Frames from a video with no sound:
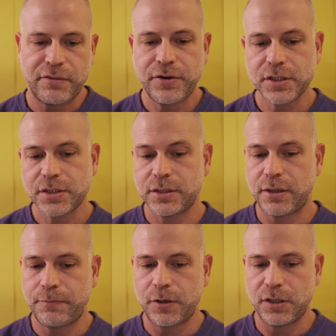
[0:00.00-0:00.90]
first
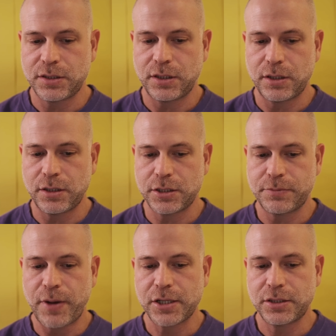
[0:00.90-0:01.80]
example is a
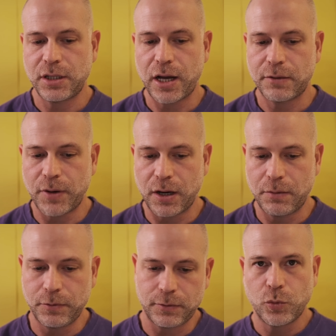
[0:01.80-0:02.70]
smashed light
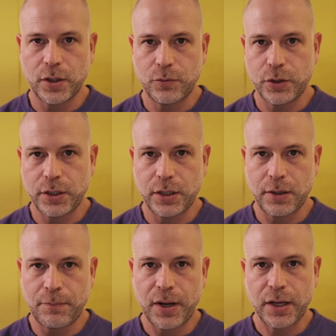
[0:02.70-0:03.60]
bulb. When
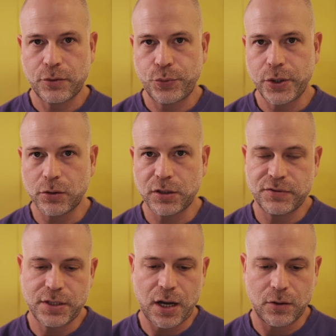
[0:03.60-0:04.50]
we play it 3
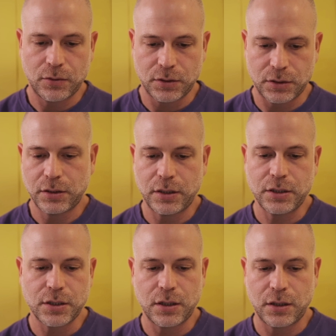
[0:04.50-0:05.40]
octaves down, the
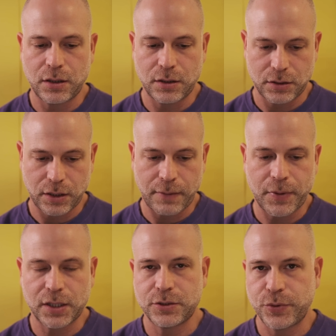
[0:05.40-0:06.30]
initial
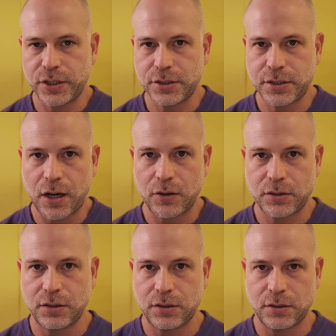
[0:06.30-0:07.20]
impact stretches out
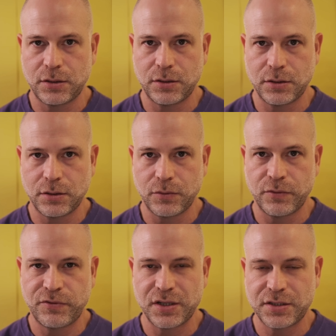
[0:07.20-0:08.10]
and
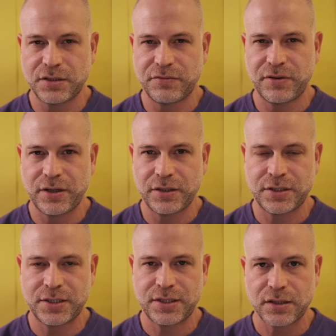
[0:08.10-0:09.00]
reveals this very
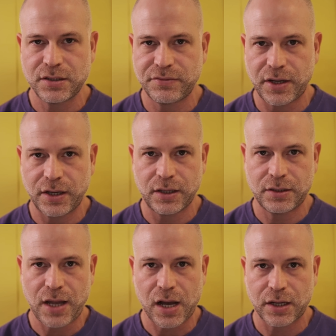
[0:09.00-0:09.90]
satisfying
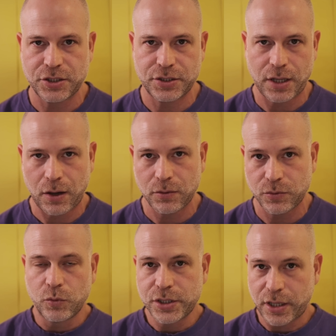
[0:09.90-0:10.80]
attackish sound,
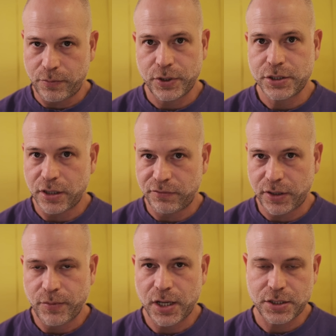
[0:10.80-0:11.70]
which I appreciate
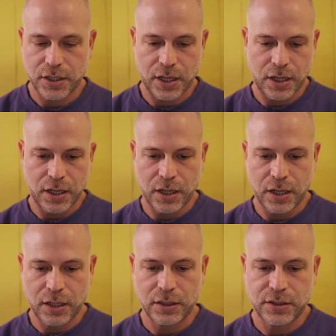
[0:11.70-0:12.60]
very much.
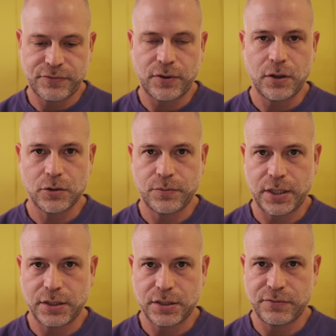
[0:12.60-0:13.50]
And it's followed
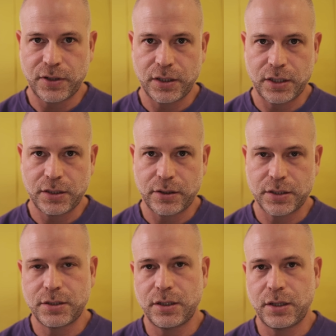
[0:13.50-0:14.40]
by this very
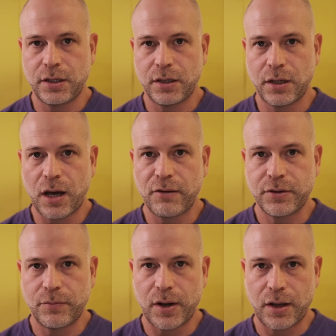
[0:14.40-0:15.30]
interesting
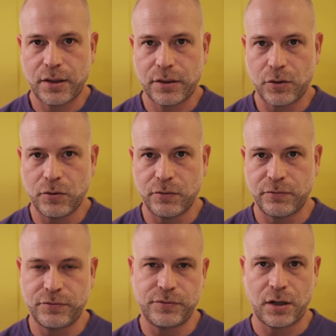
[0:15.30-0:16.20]
aftermath
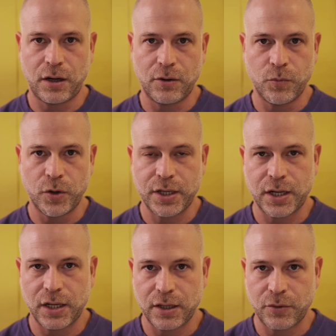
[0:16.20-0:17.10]
of
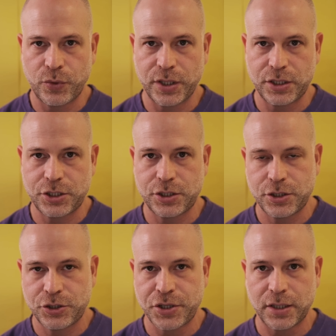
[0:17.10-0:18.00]
harmonically rich
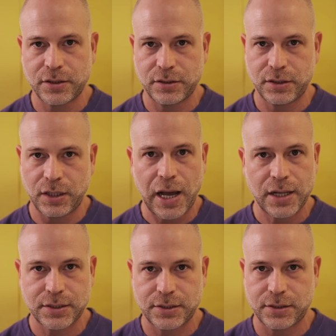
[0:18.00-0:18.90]
shattered
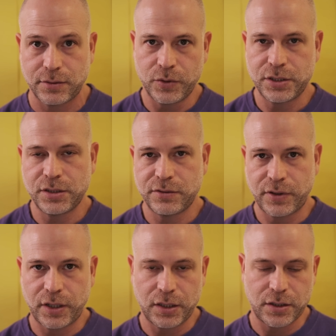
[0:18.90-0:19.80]
glass, which is
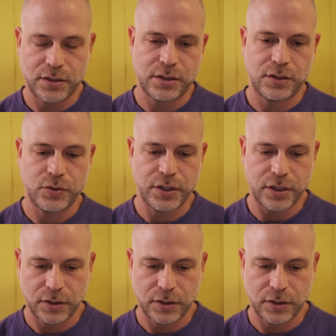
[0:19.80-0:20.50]
very interesting to hear.